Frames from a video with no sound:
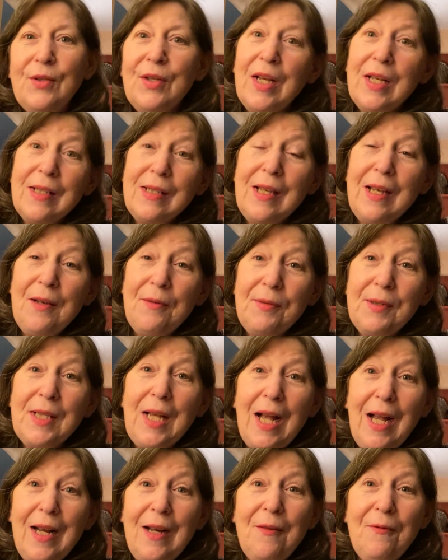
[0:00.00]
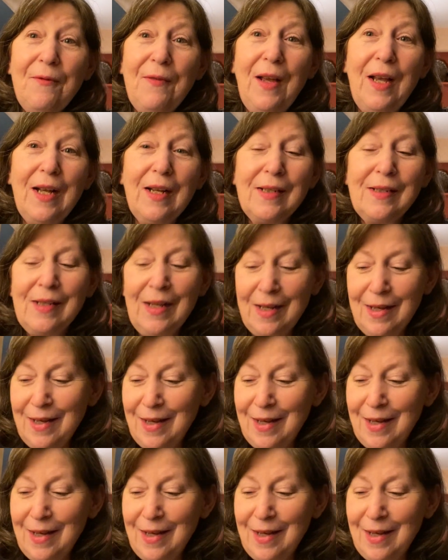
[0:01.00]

Yes, they have side effects.